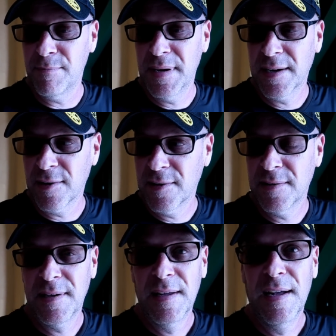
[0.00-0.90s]
bigger.
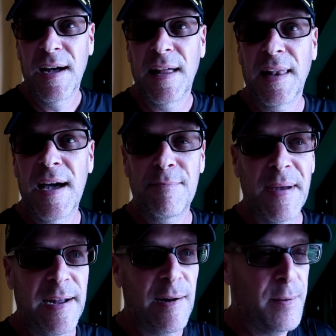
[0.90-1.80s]
A lot
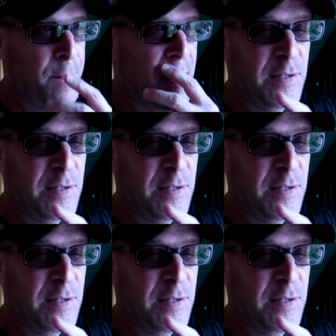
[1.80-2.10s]
bigger.